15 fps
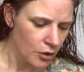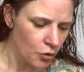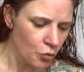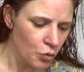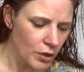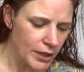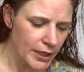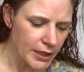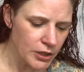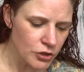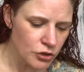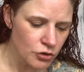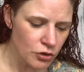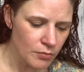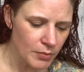what I can
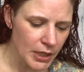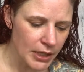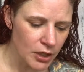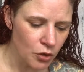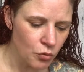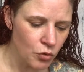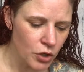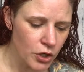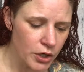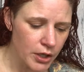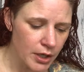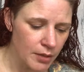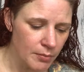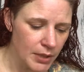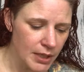do to make it work.
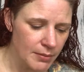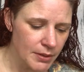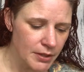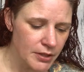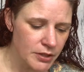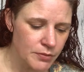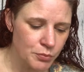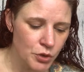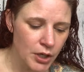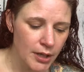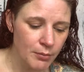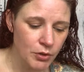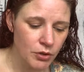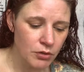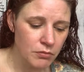And maybe this
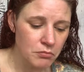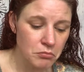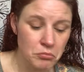primer